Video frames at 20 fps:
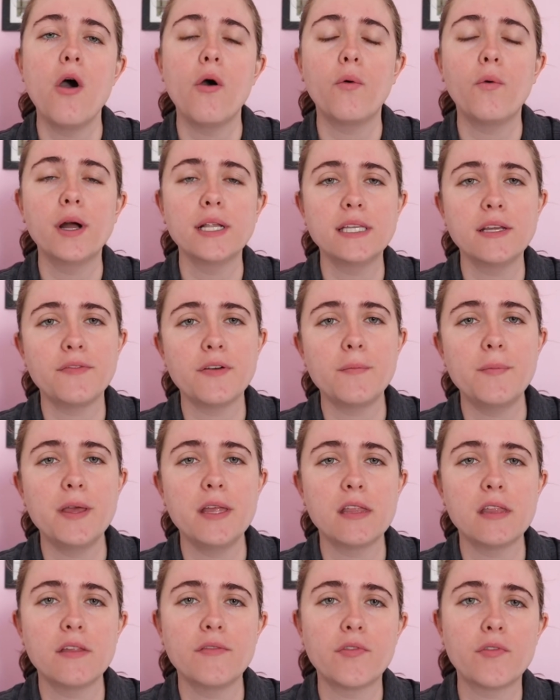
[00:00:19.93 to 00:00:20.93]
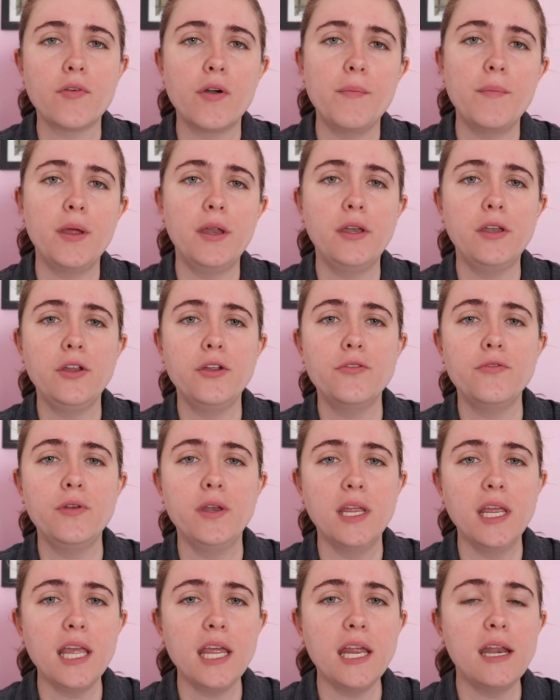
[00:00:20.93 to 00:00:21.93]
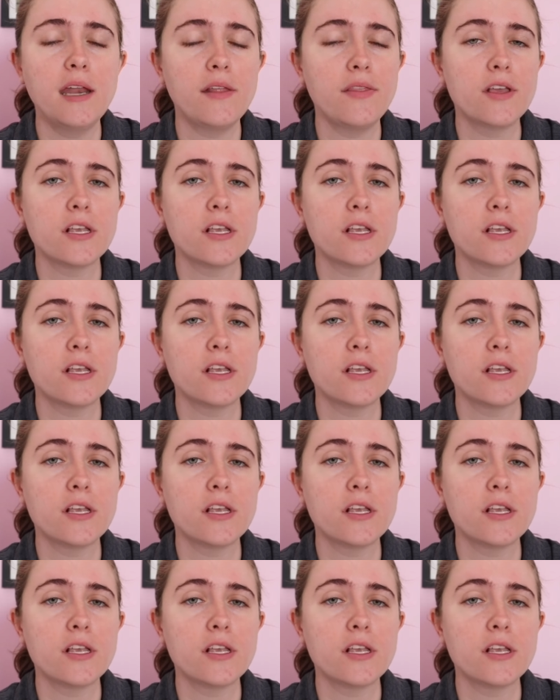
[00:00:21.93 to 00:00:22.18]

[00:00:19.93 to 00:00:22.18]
what different pieces of equipment you need.